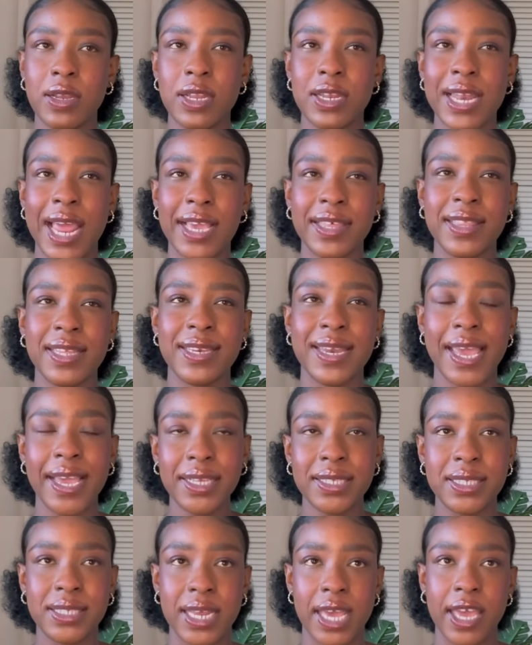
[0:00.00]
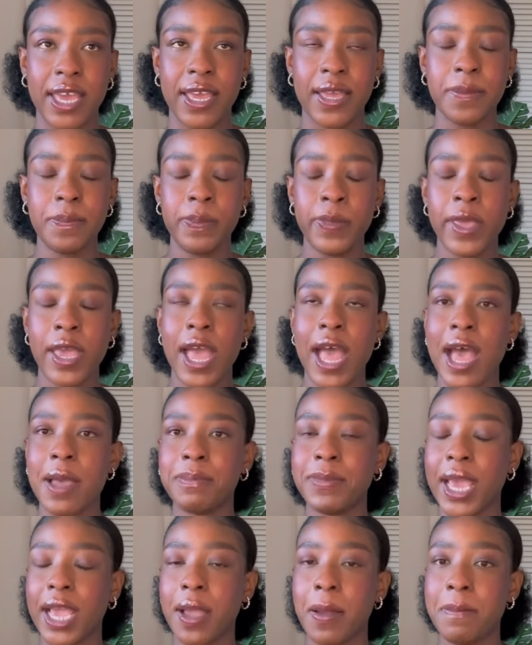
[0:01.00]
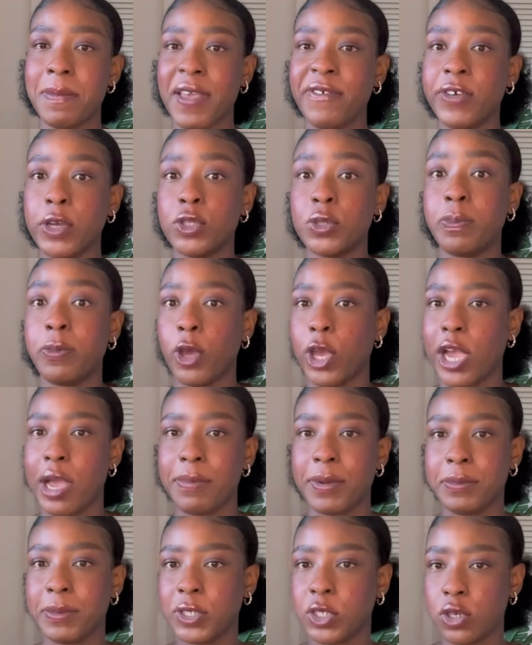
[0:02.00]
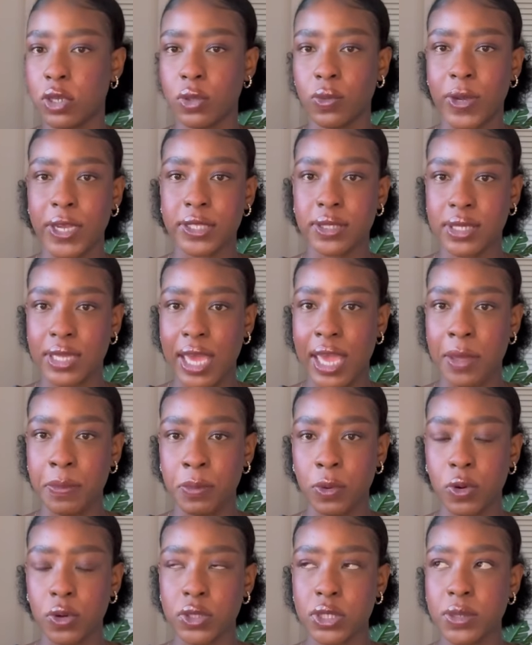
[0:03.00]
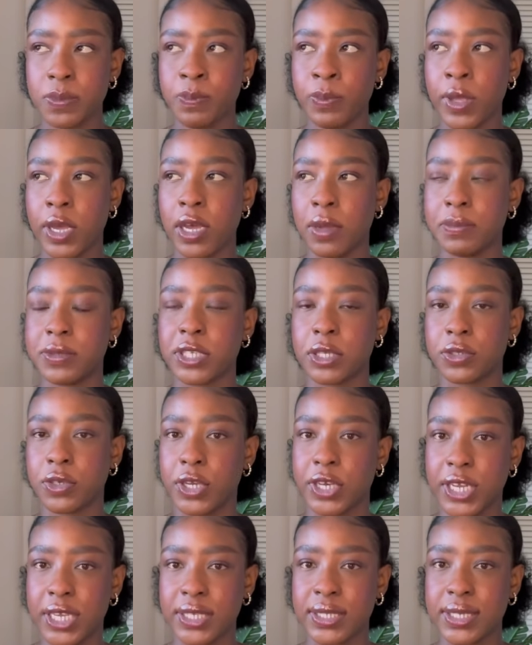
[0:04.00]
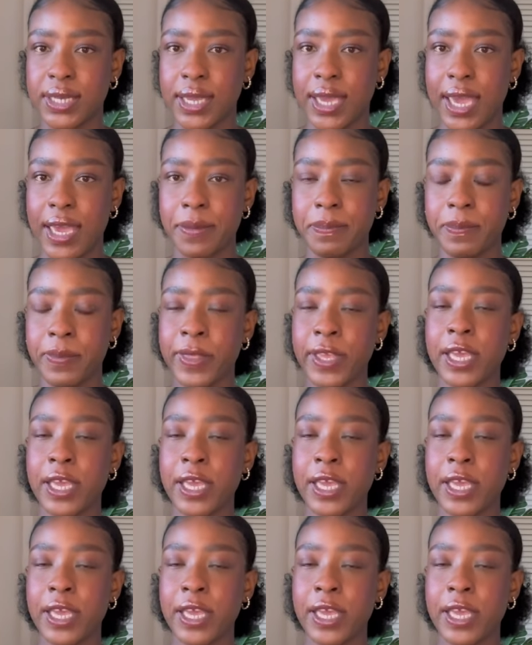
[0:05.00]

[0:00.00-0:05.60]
like the next day, I'm like, my phone's blowing up. I'm literally on the way to the airport because I'm going to Eastern Cape.